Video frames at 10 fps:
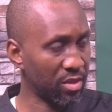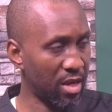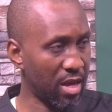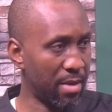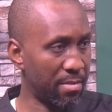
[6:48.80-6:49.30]

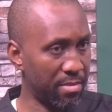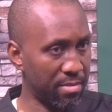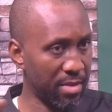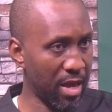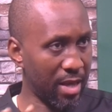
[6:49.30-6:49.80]

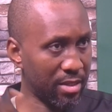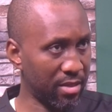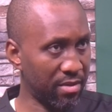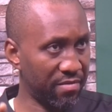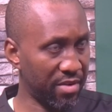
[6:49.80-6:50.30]
um, has
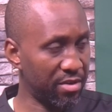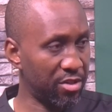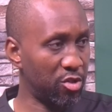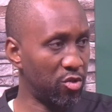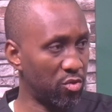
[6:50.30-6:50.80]
a very
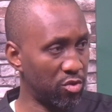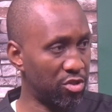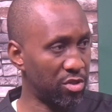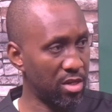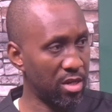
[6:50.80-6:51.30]

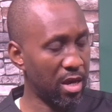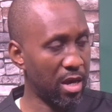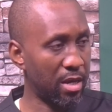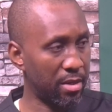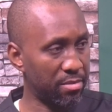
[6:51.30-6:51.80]
huge
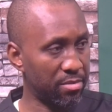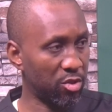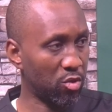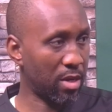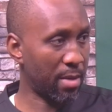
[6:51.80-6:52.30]
um,
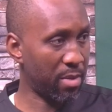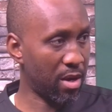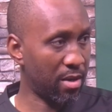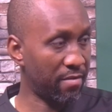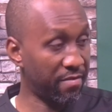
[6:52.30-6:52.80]
solar
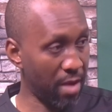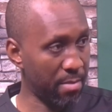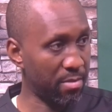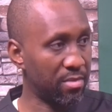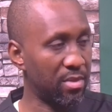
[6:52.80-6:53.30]
power
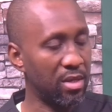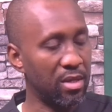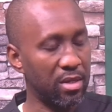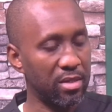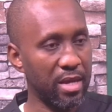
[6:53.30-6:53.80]
farm
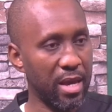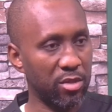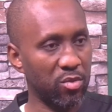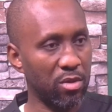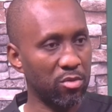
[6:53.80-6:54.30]
there
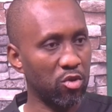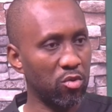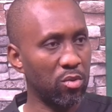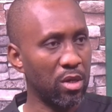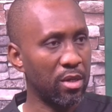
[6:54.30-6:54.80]
as well.
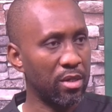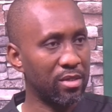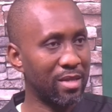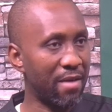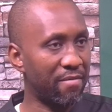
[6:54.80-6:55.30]
So
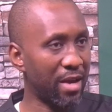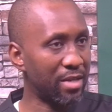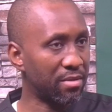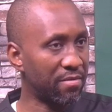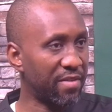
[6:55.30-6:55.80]

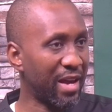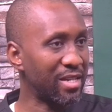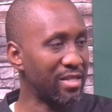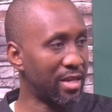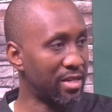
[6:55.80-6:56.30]

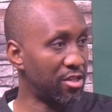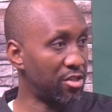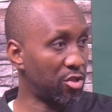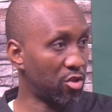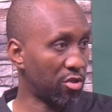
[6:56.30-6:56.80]
diversifying the
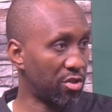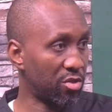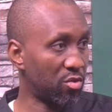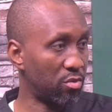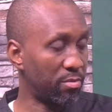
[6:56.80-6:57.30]
energy
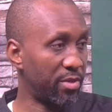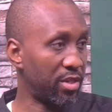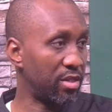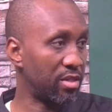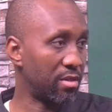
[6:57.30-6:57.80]
sources would
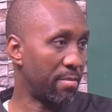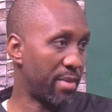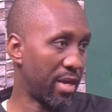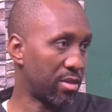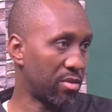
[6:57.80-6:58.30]
be the
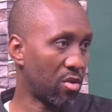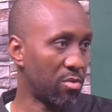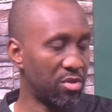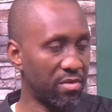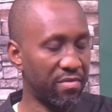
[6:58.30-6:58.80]
best
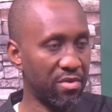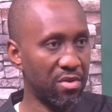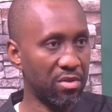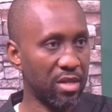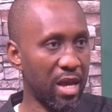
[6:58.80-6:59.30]
option
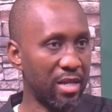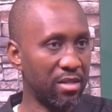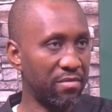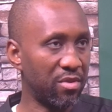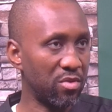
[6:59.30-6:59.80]
for us. And
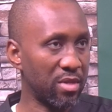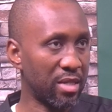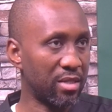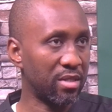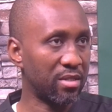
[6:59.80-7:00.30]
if you look
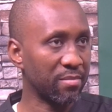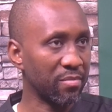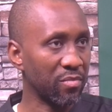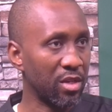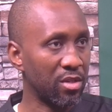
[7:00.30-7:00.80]
at it,
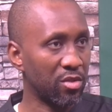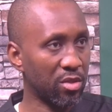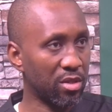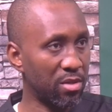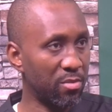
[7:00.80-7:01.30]

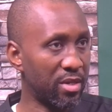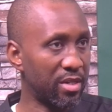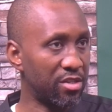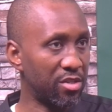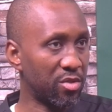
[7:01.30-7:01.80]
sustainable
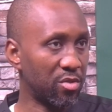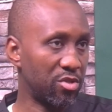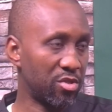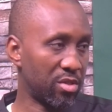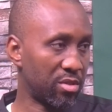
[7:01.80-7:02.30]
energy
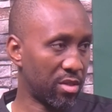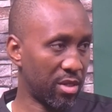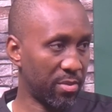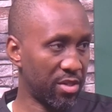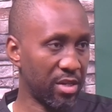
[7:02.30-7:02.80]
solutions,
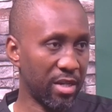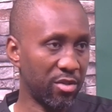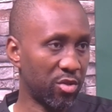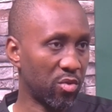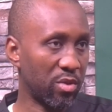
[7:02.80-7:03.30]
especially
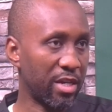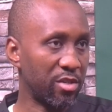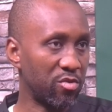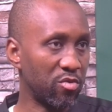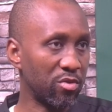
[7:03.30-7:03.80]
solar,
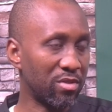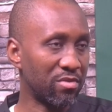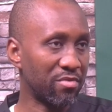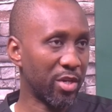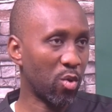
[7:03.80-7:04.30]
you don't
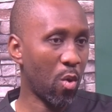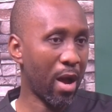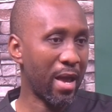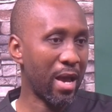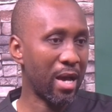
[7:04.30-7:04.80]

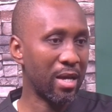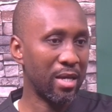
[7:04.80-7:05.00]
require